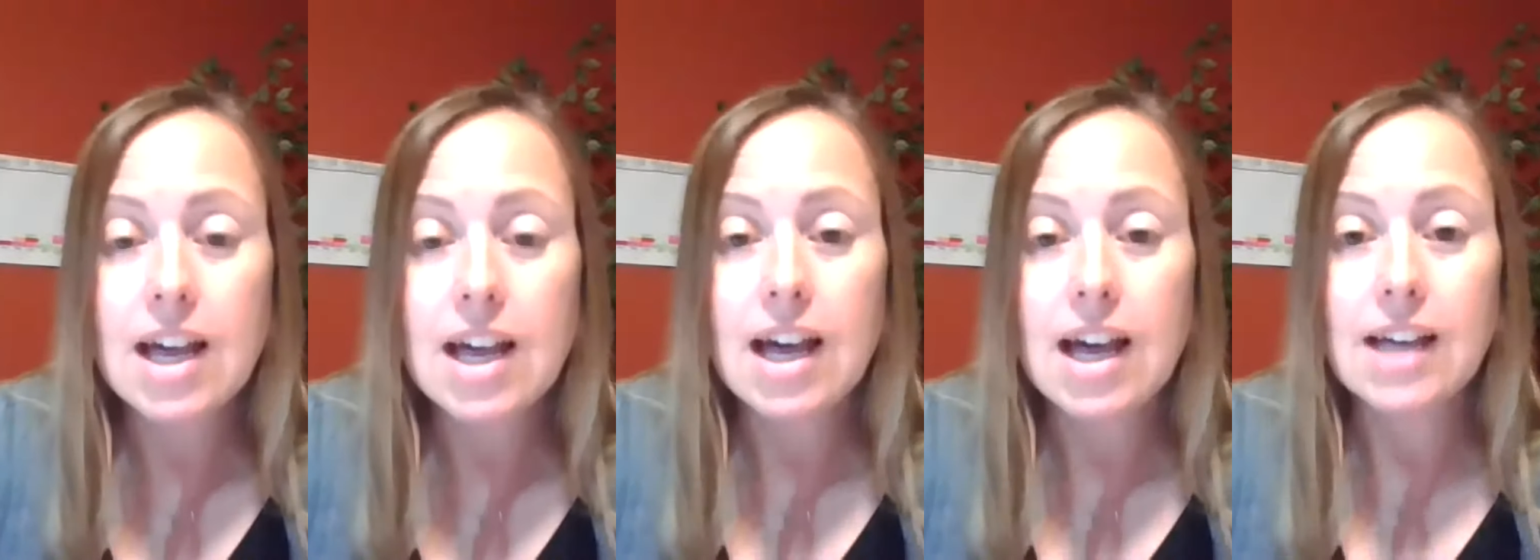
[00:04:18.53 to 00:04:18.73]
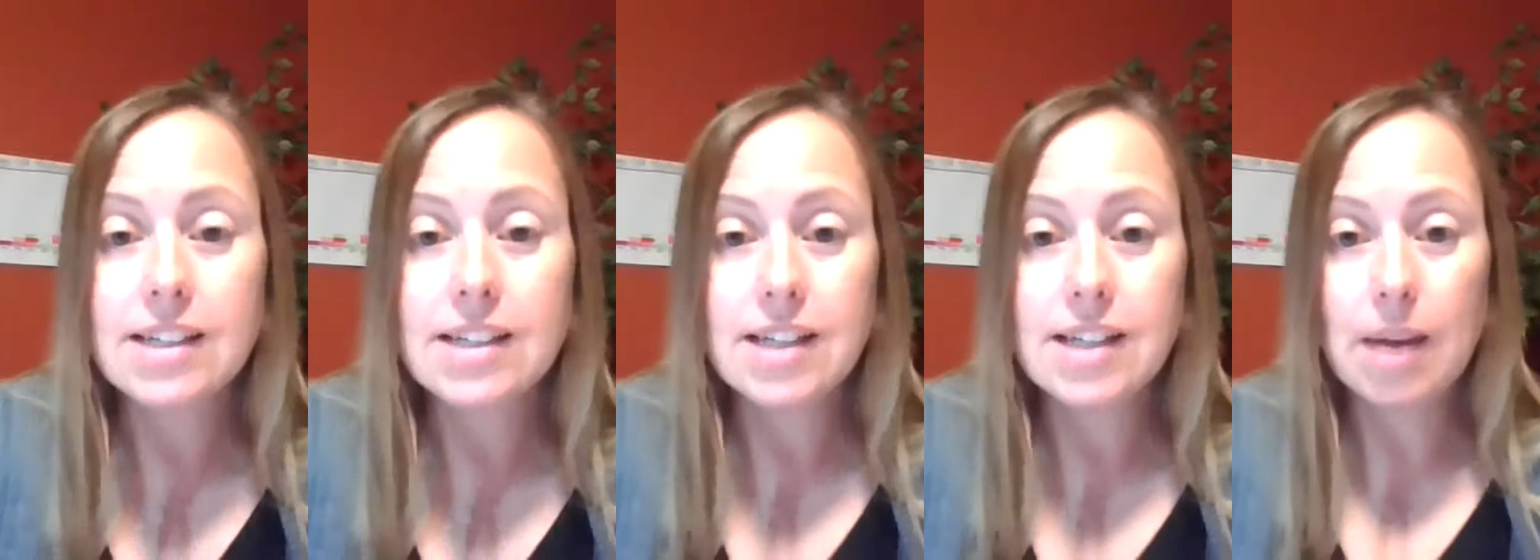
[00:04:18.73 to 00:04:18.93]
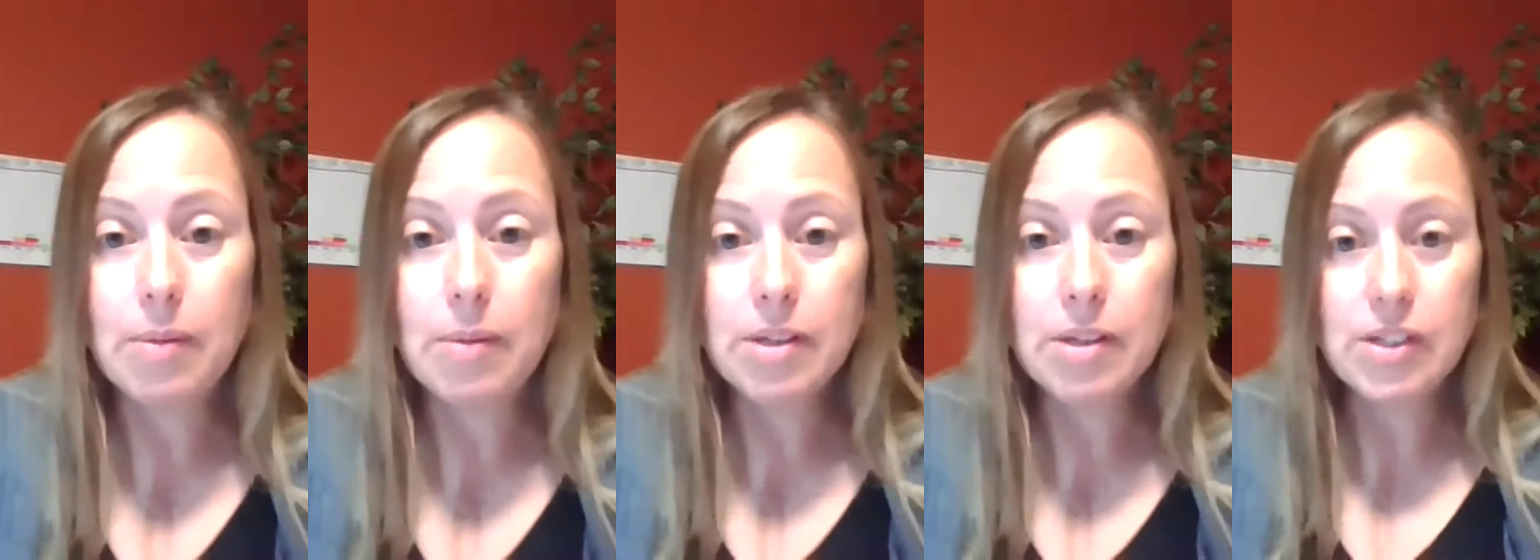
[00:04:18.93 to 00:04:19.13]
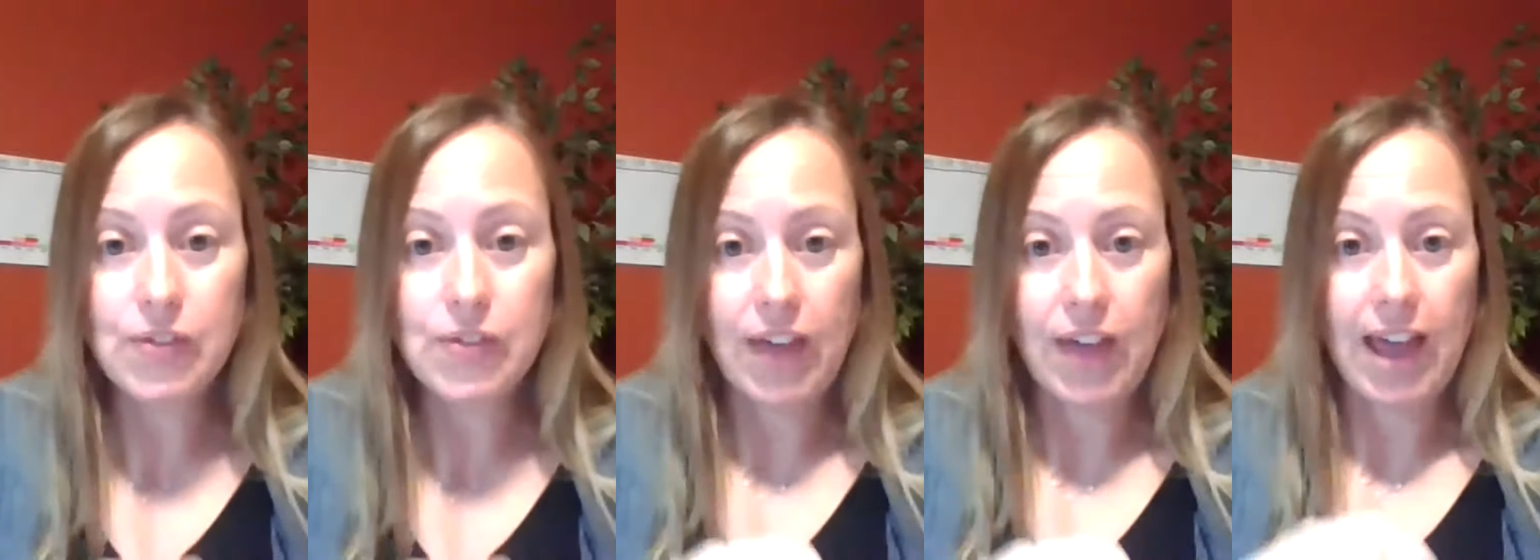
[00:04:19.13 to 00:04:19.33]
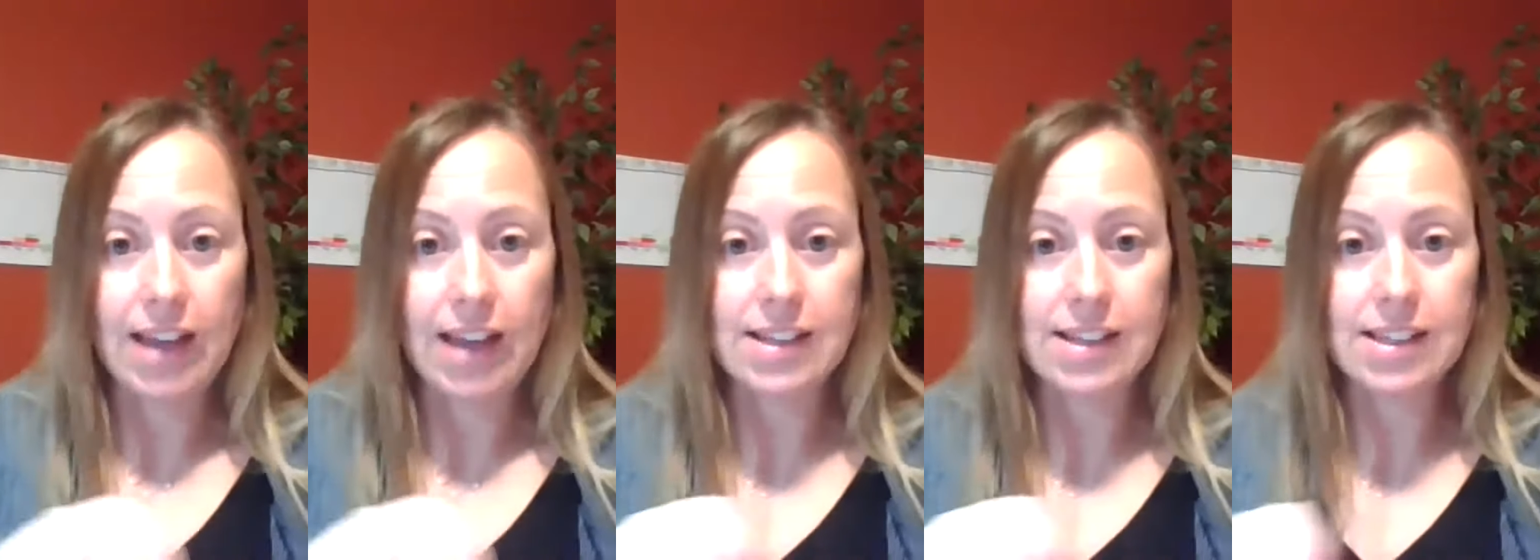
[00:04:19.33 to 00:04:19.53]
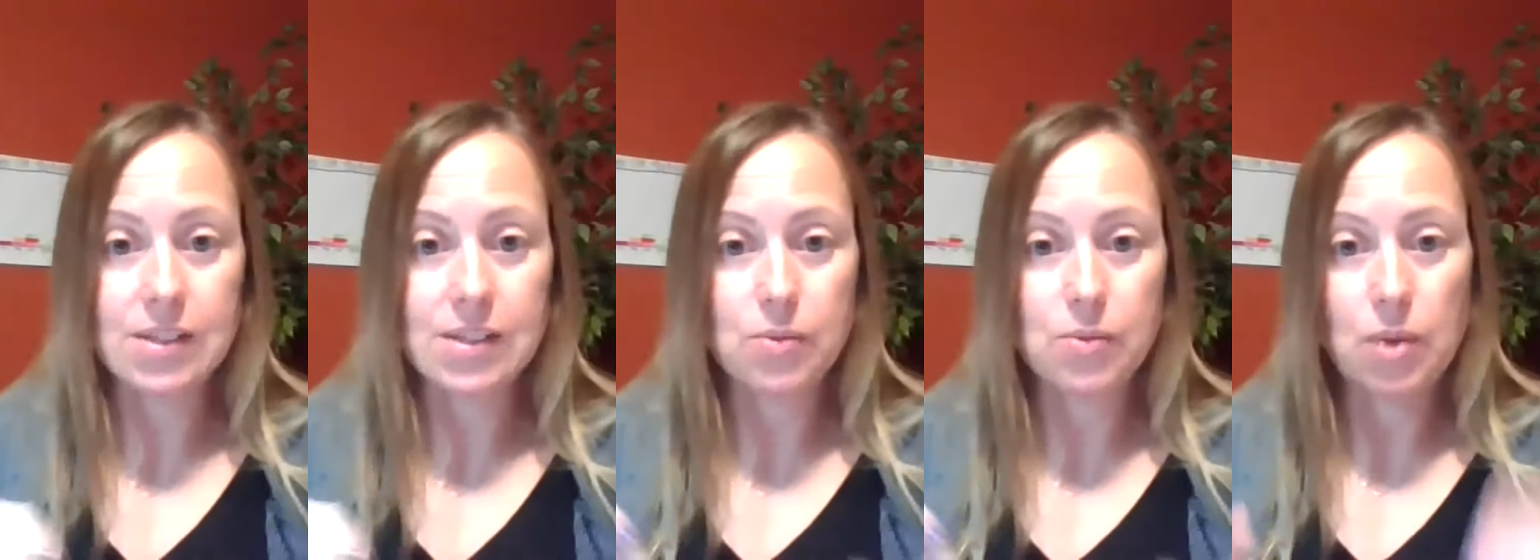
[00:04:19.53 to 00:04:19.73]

a doubles fact is